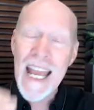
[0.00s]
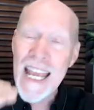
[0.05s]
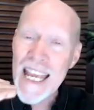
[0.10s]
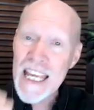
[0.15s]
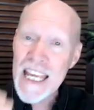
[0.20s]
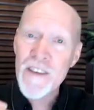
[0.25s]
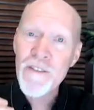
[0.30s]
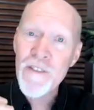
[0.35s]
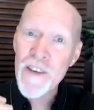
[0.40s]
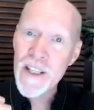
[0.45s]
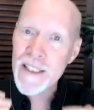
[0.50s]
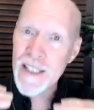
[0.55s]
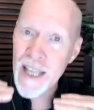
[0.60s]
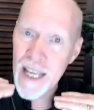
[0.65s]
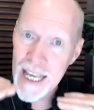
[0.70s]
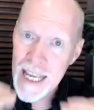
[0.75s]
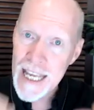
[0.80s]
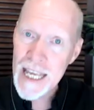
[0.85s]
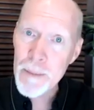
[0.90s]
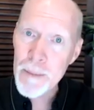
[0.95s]
If it's
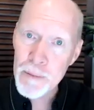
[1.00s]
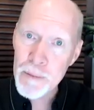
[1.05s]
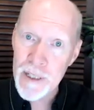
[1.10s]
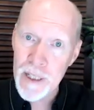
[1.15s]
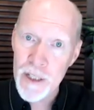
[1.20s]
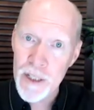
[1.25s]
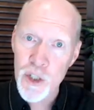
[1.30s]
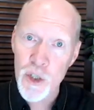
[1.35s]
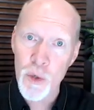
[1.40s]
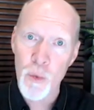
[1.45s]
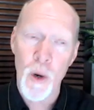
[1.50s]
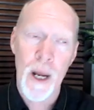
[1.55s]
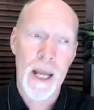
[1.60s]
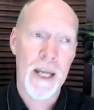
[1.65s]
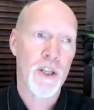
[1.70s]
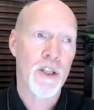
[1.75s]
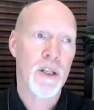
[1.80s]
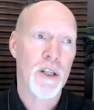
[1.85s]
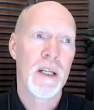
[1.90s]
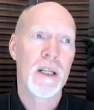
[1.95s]
a hip
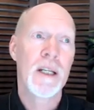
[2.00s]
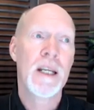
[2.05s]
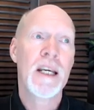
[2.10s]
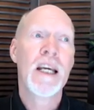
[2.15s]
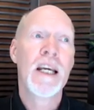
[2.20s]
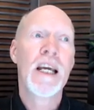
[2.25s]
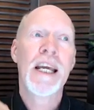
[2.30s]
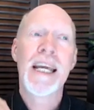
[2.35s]
situation,